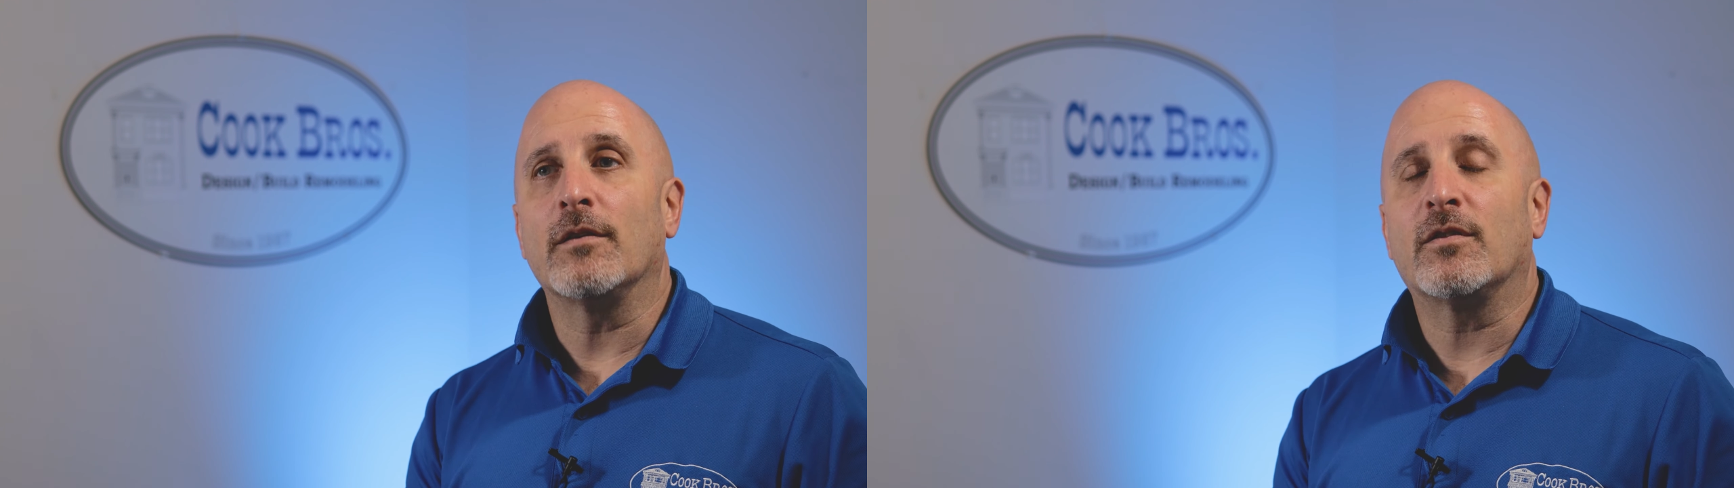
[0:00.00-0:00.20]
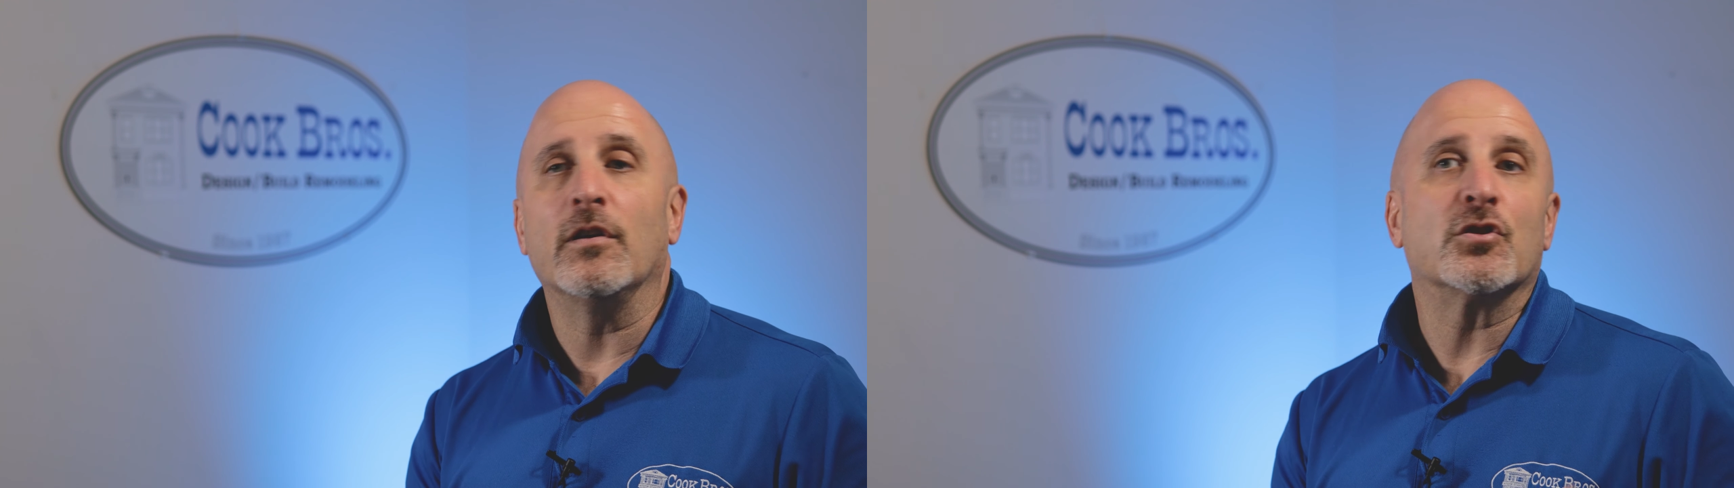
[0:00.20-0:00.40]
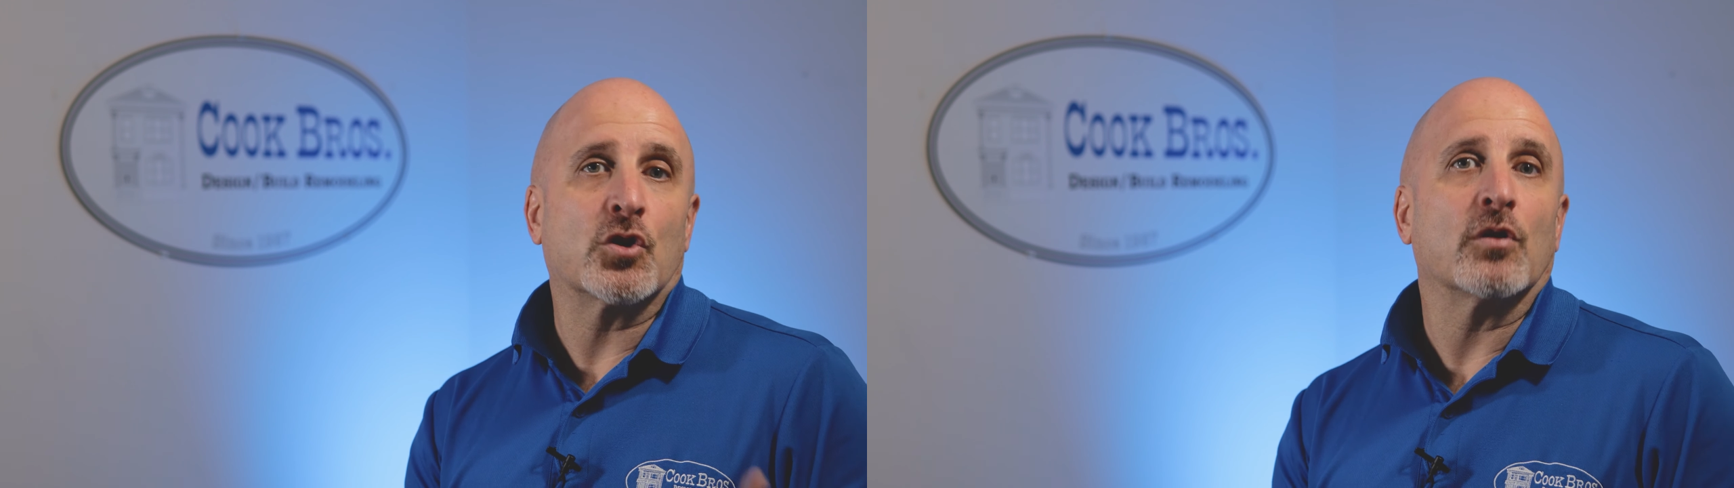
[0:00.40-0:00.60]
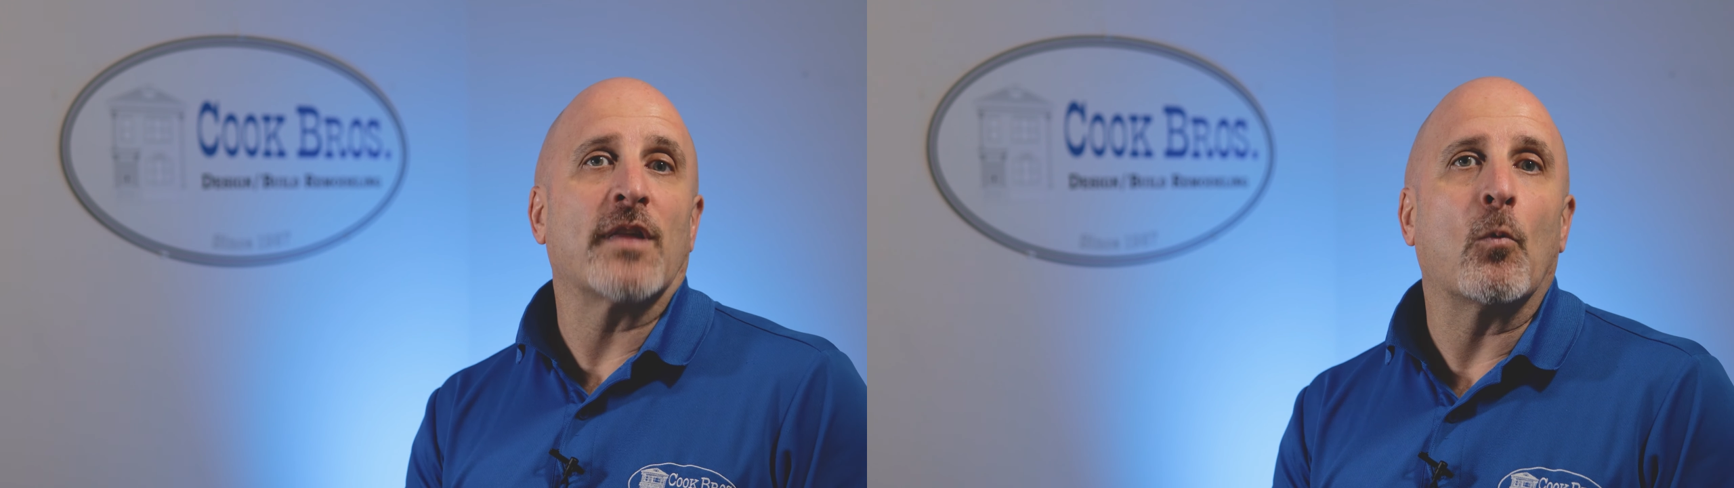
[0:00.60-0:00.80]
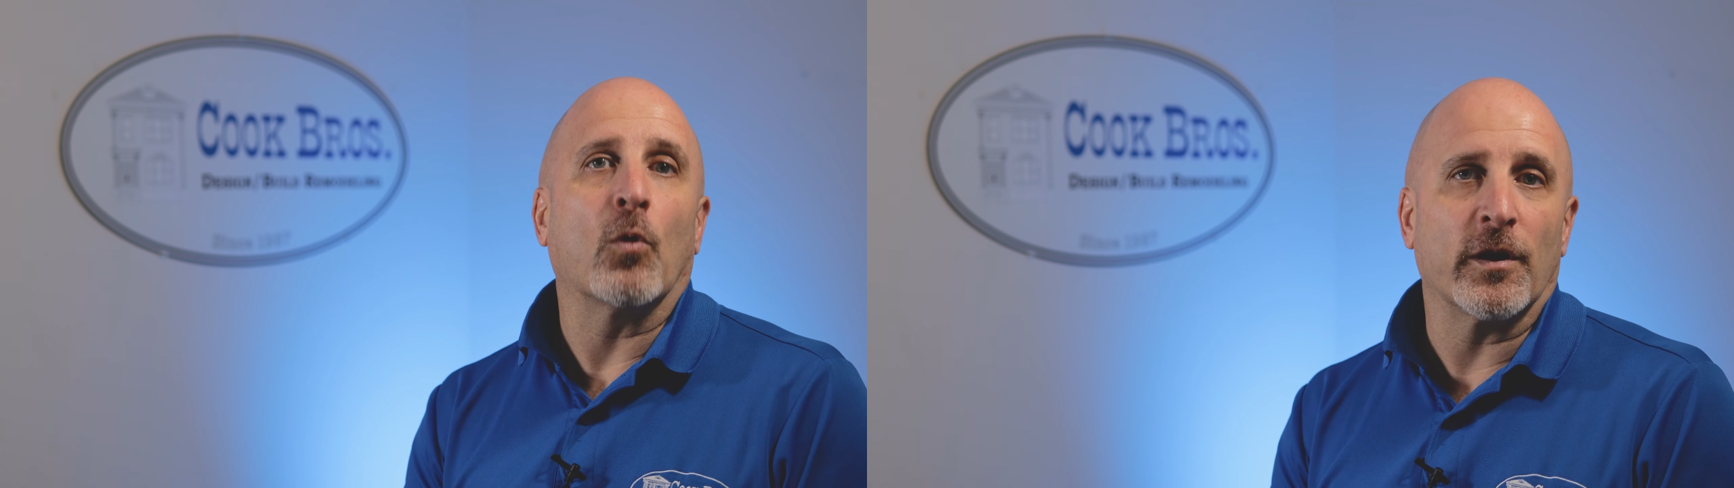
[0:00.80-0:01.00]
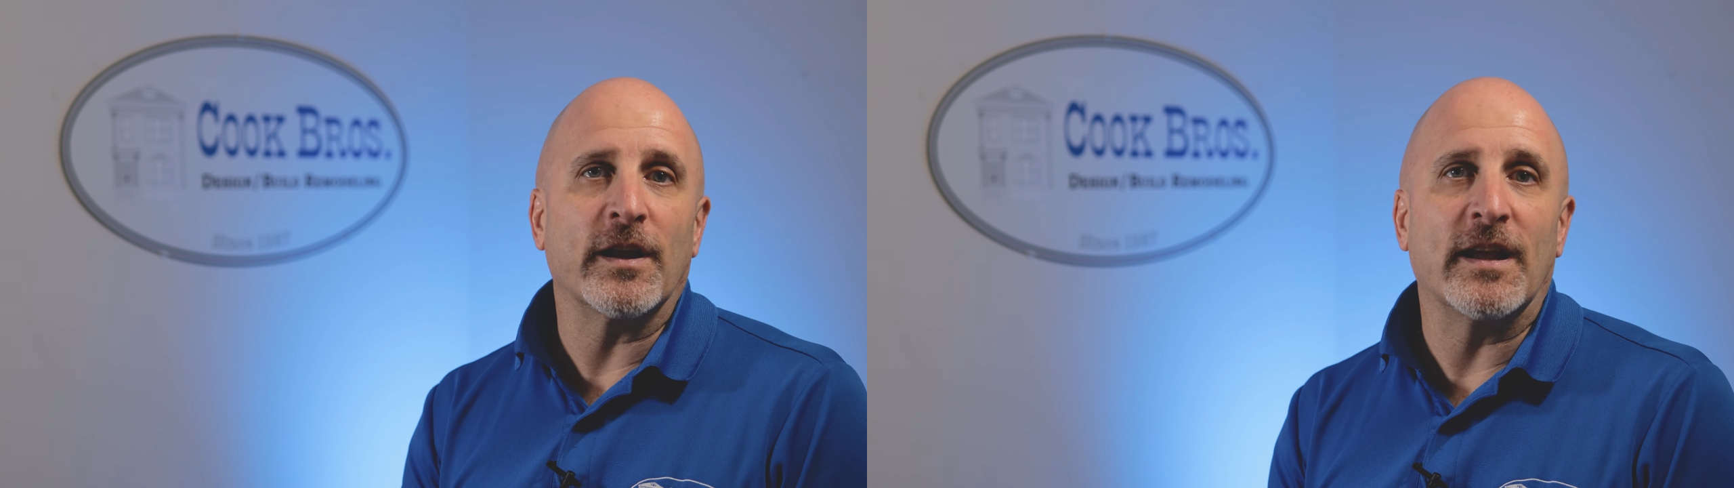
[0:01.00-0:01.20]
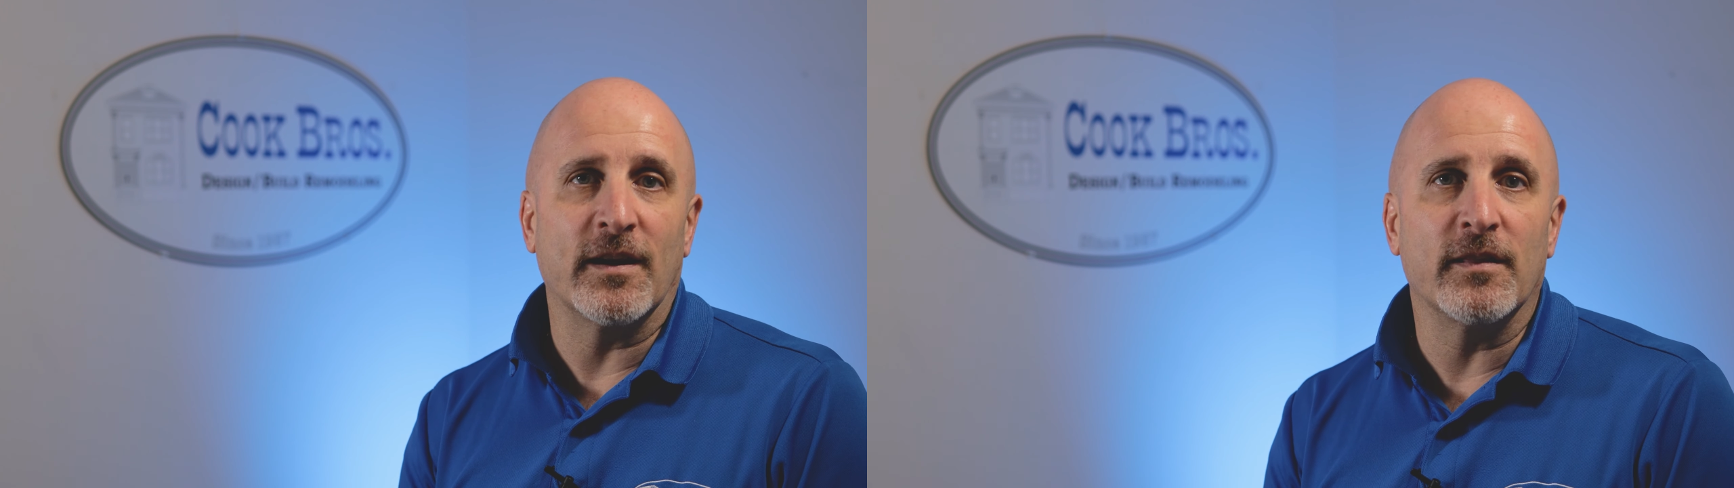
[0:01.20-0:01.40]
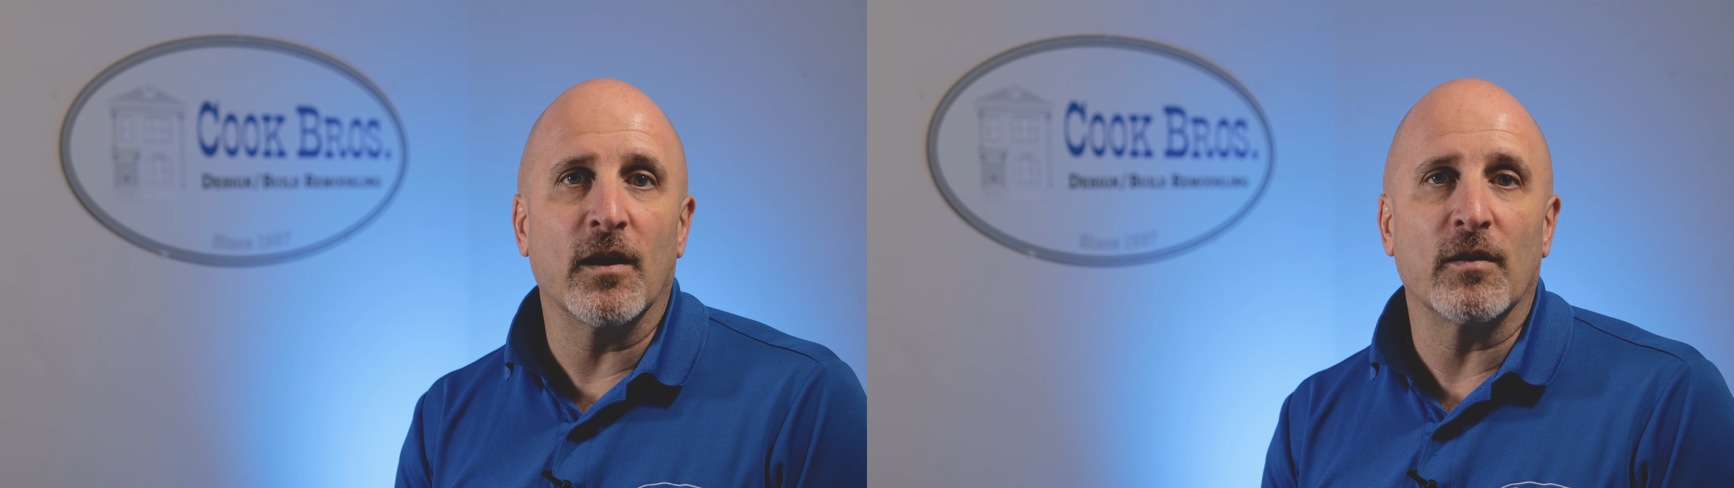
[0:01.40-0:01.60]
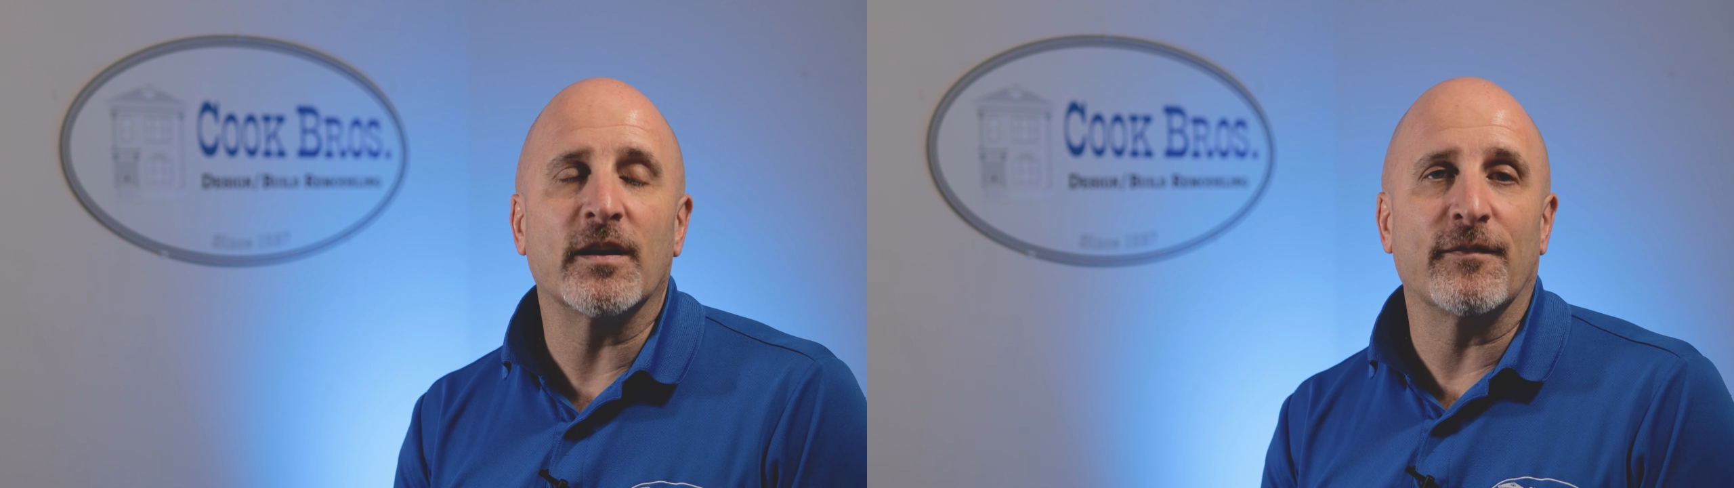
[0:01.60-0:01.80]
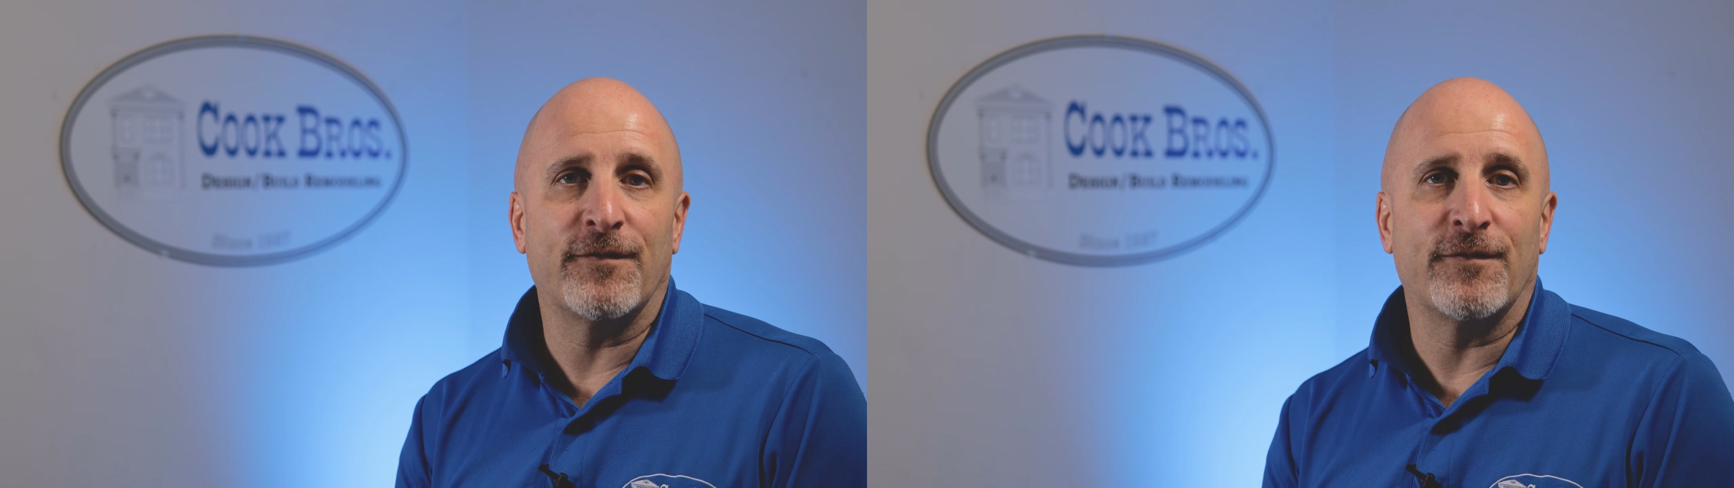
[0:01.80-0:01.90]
to ensure that we're going to get in there and get